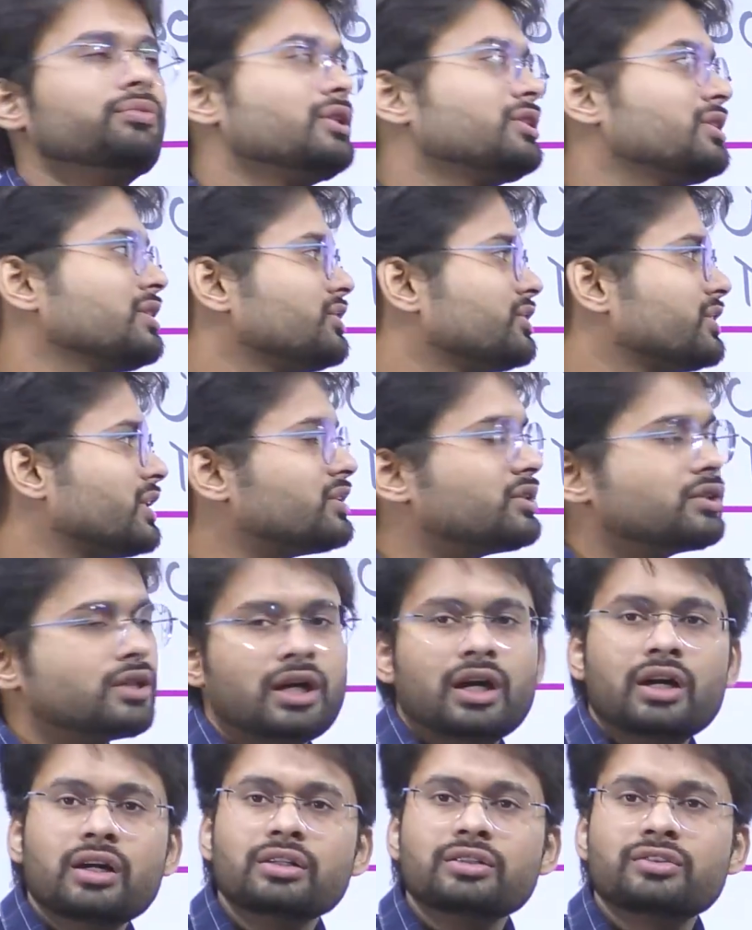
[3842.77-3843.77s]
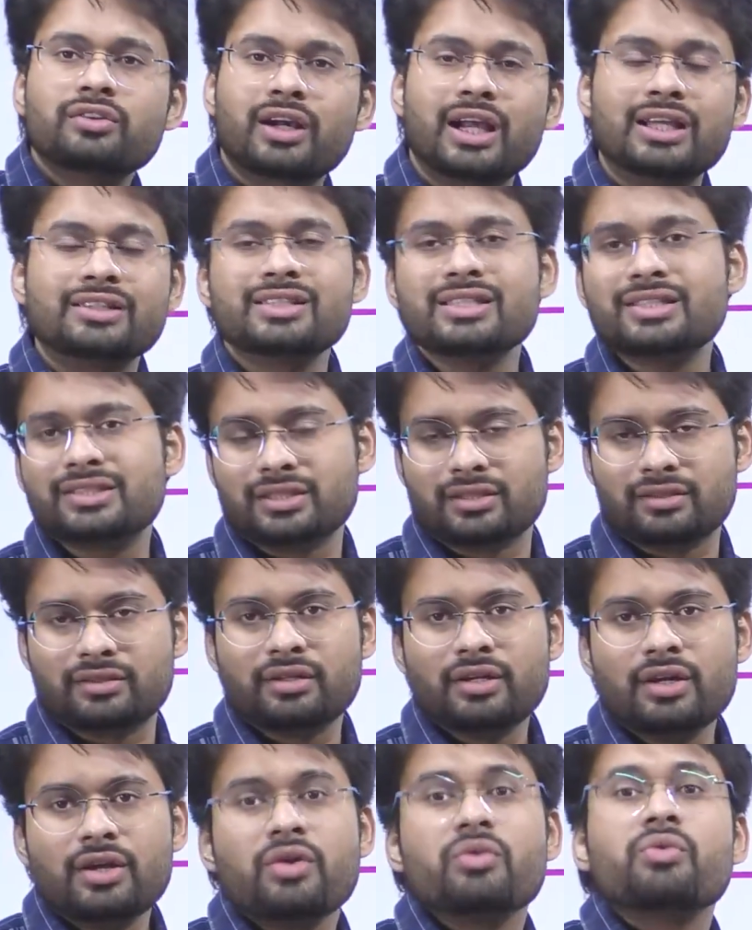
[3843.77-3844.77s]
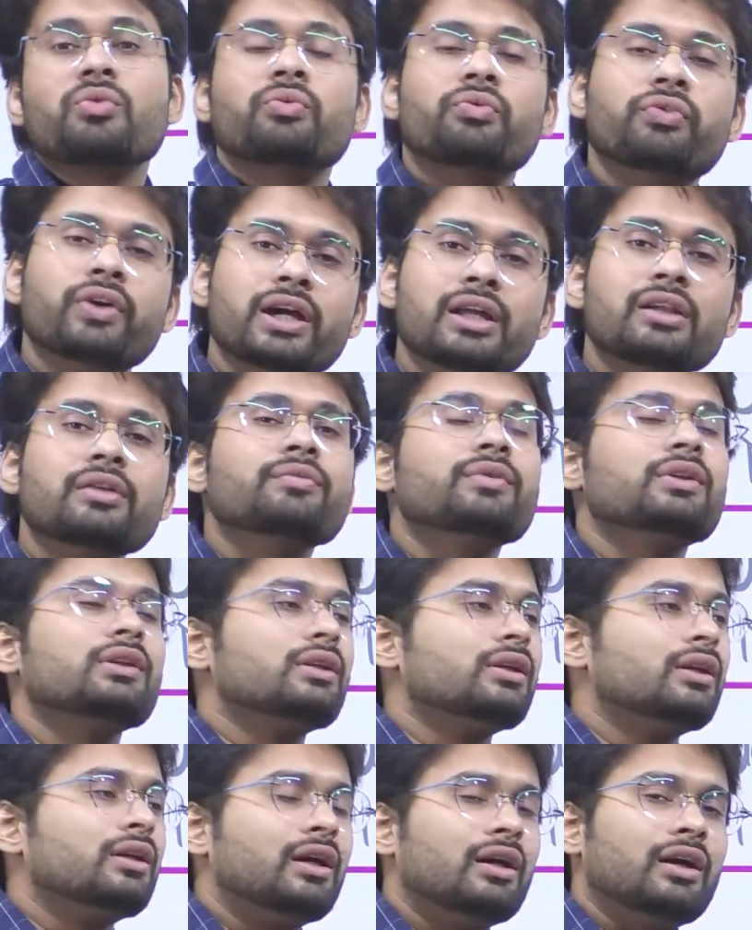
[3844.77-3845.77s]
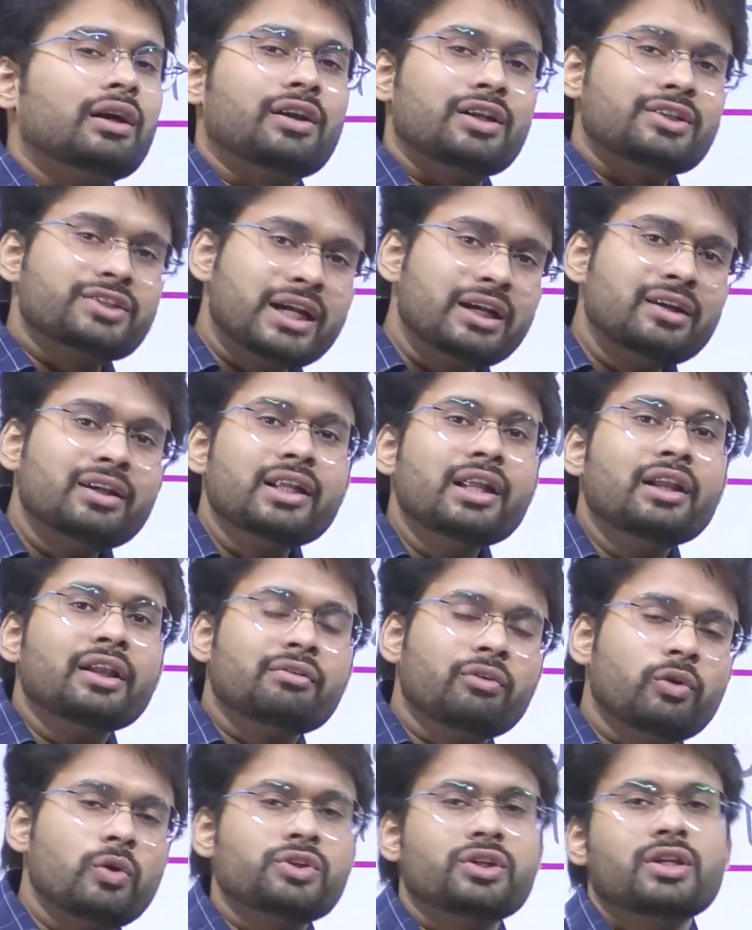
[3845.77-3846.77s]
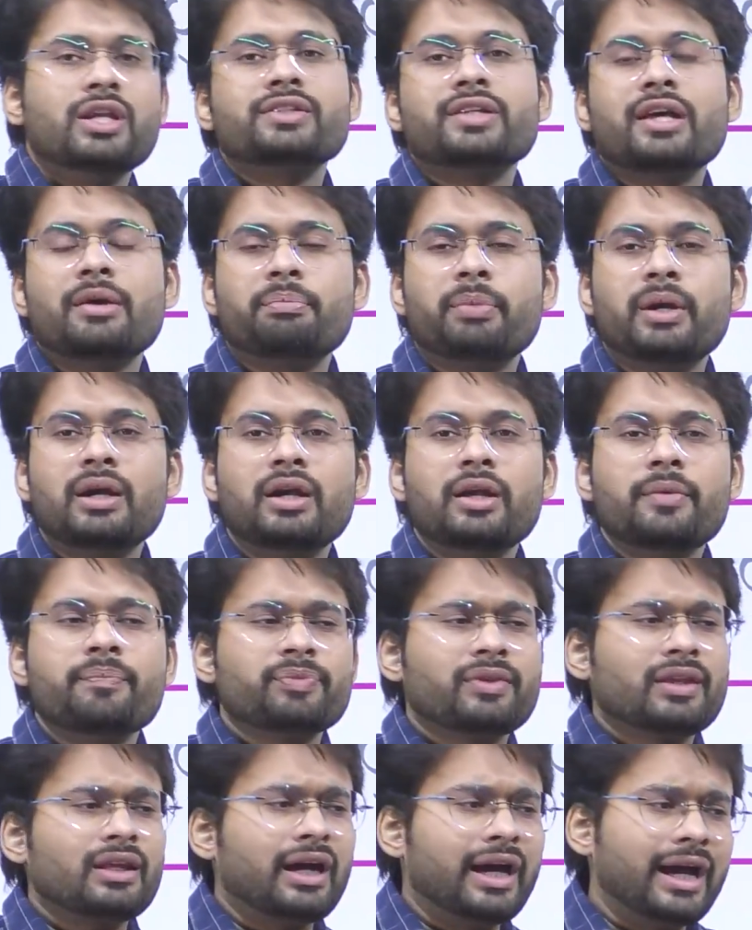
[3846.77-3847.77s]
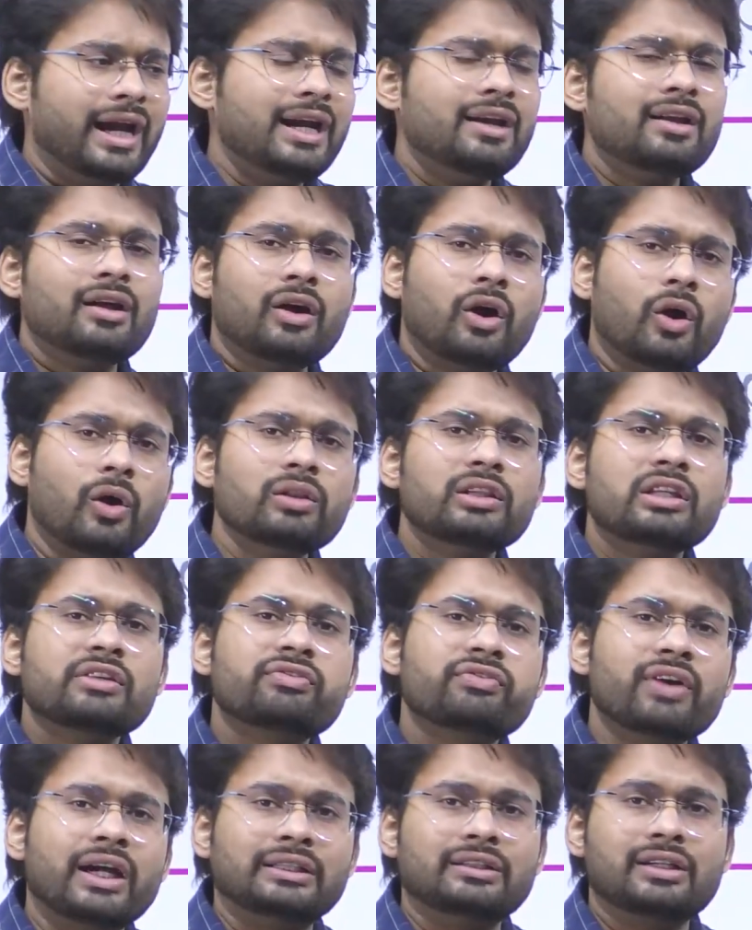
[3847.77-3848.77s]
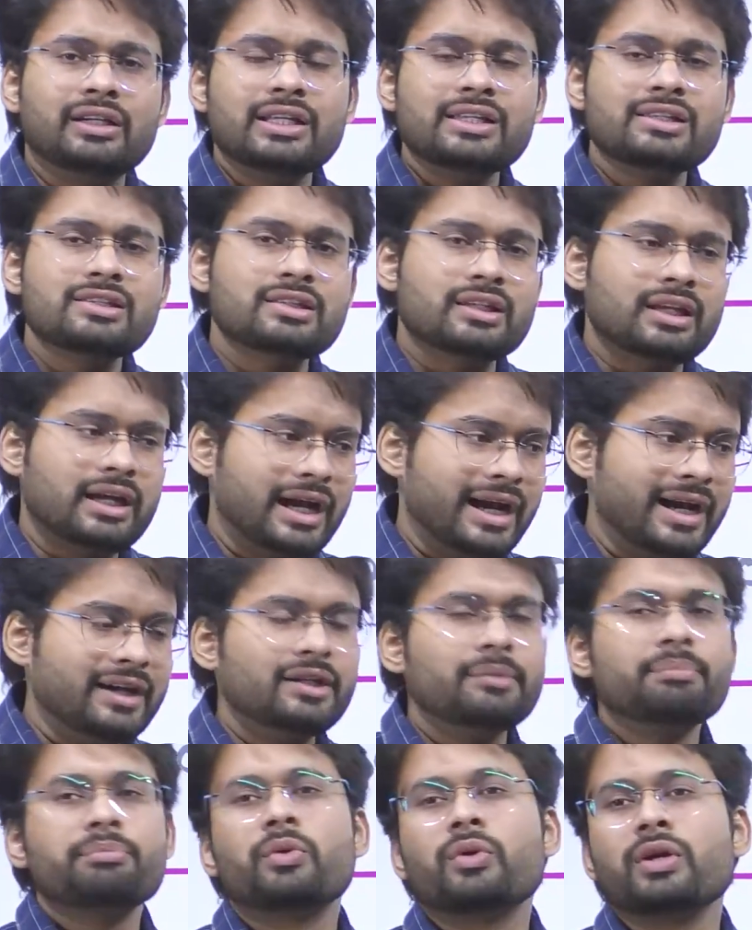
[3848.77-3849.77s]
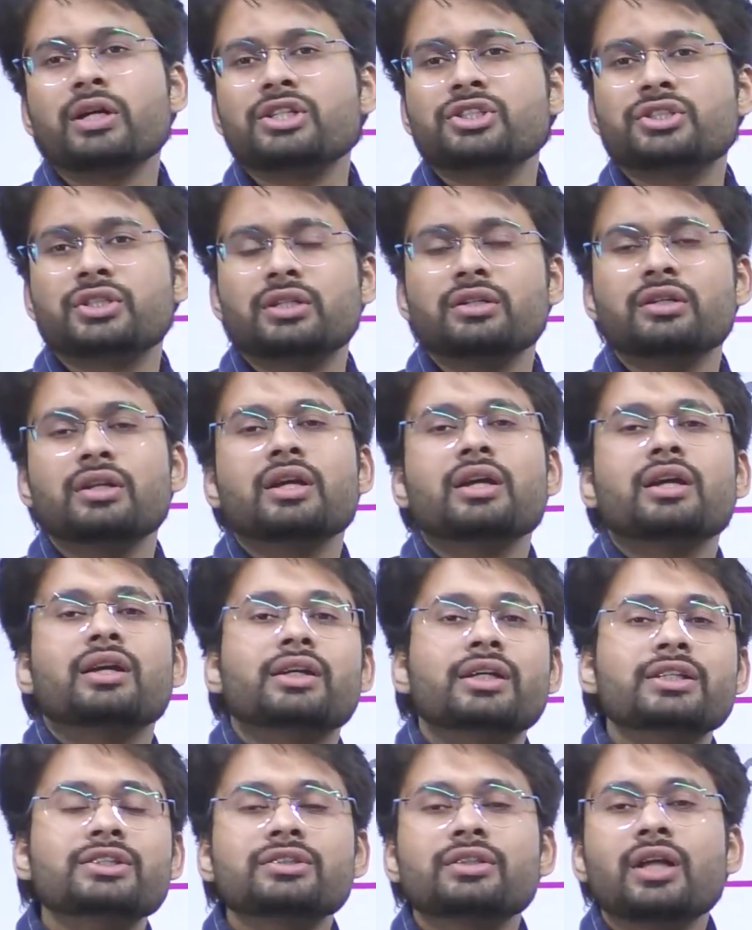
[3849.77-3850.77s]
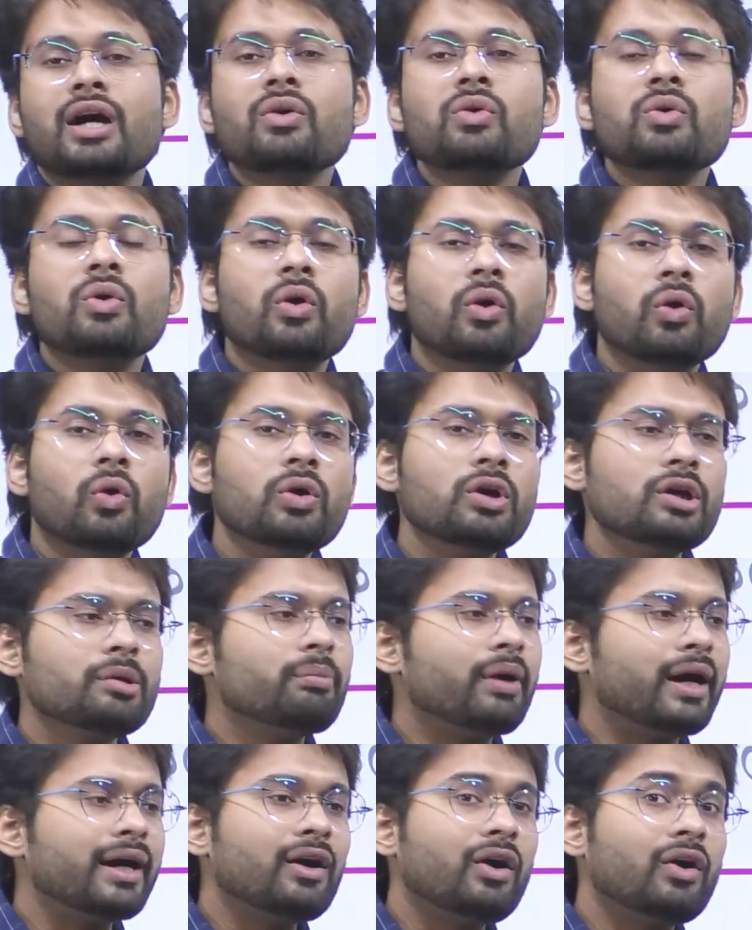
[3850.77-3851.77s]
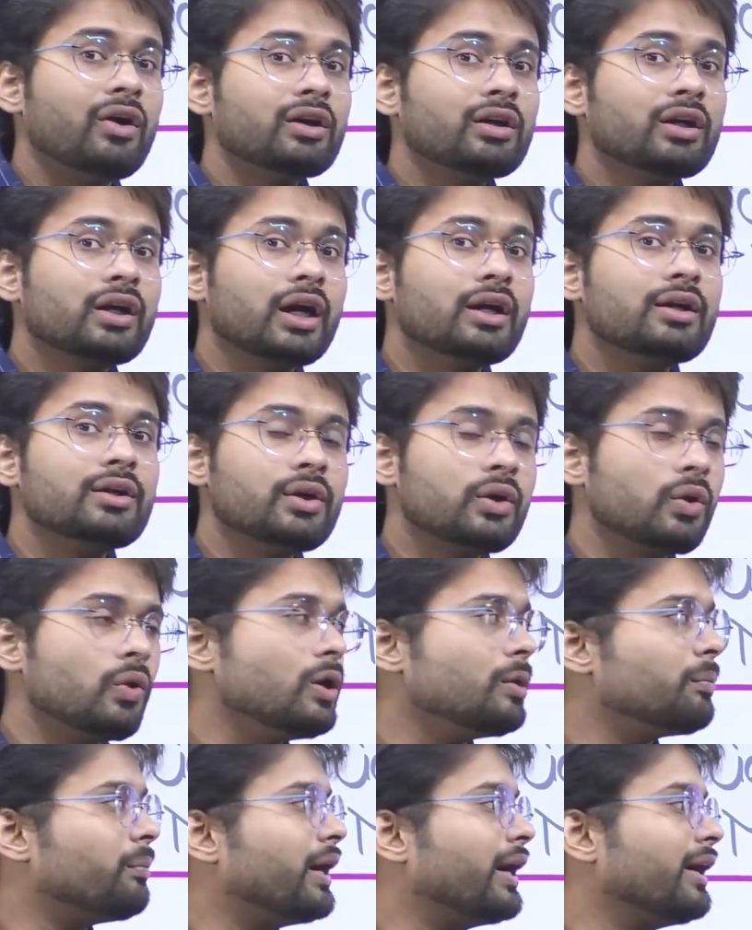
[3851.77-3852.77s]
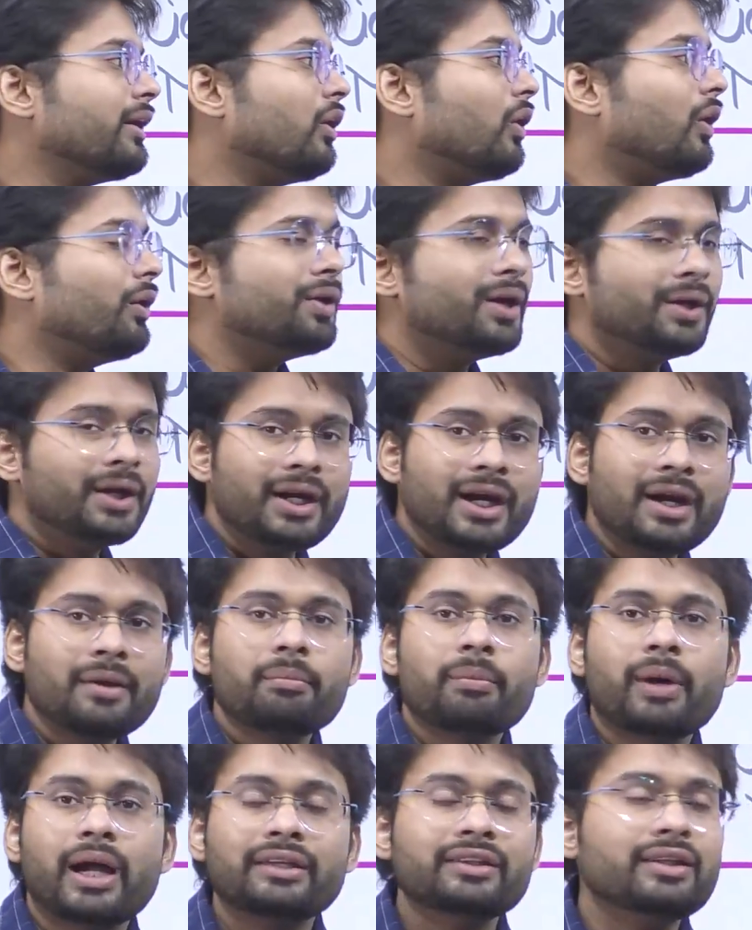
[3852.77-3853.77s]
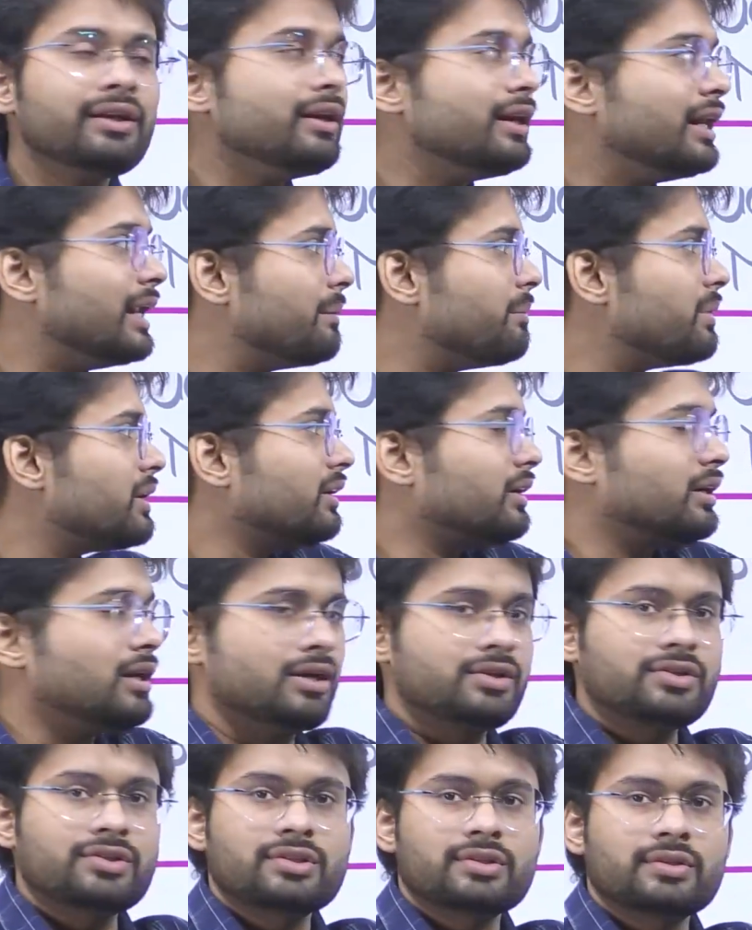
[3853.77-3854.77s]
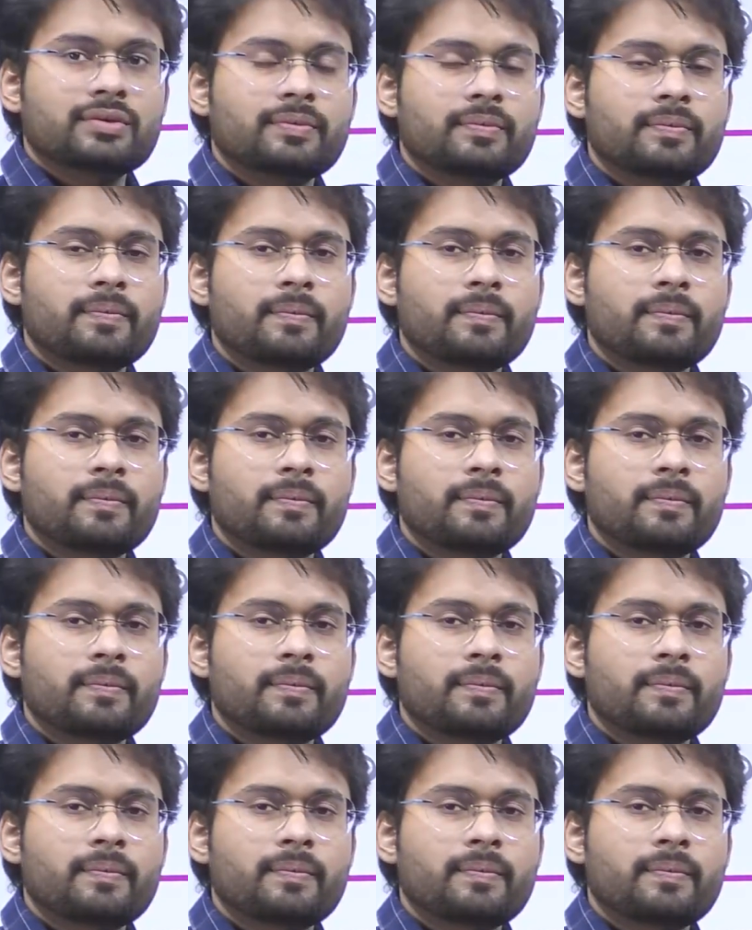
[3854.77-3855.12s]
This is just a transition where recently revolution has happened and all the factories and the production is now owned by or controlled by or dictated by the labor class.